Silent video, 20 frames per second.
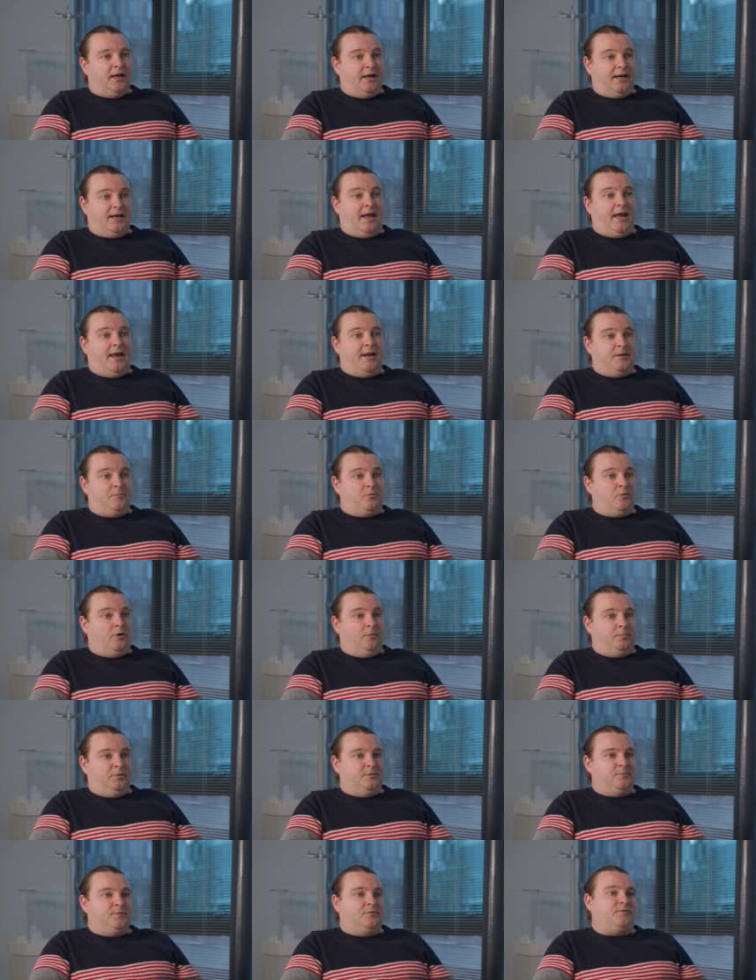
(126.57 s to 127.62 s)
and get any
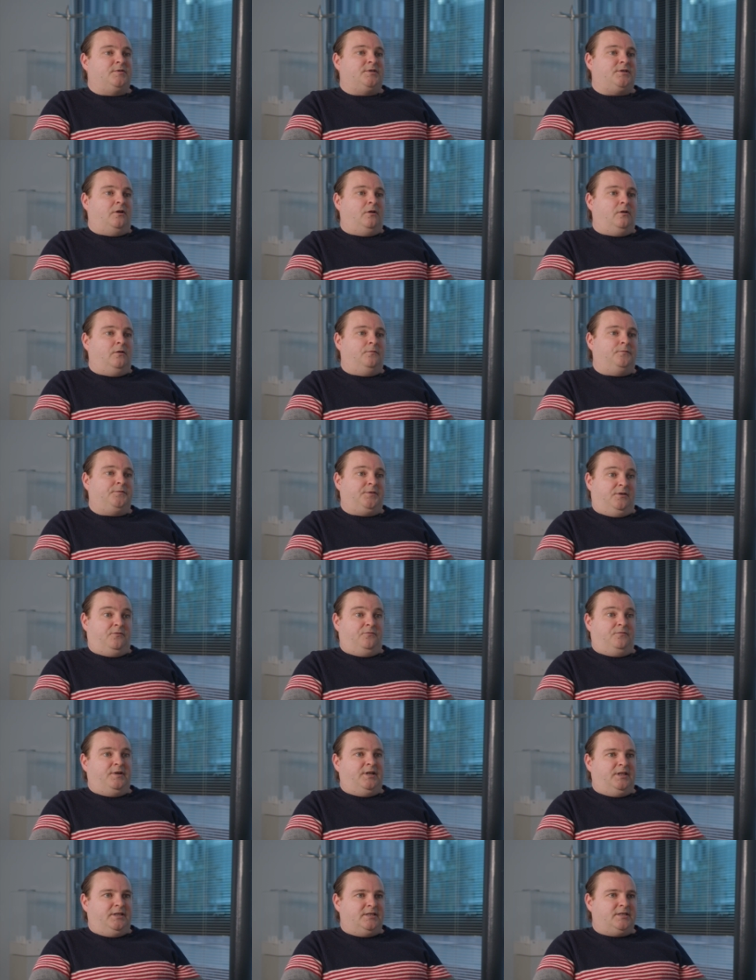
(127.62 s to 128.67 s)
problems resolved in a
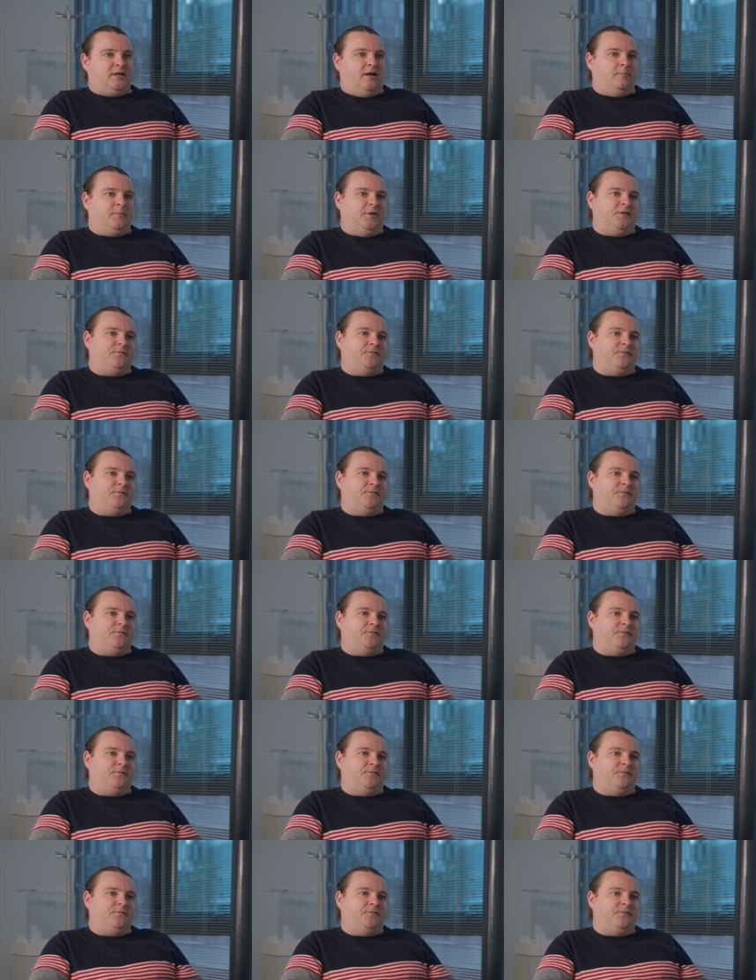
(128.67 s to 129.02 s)
really timely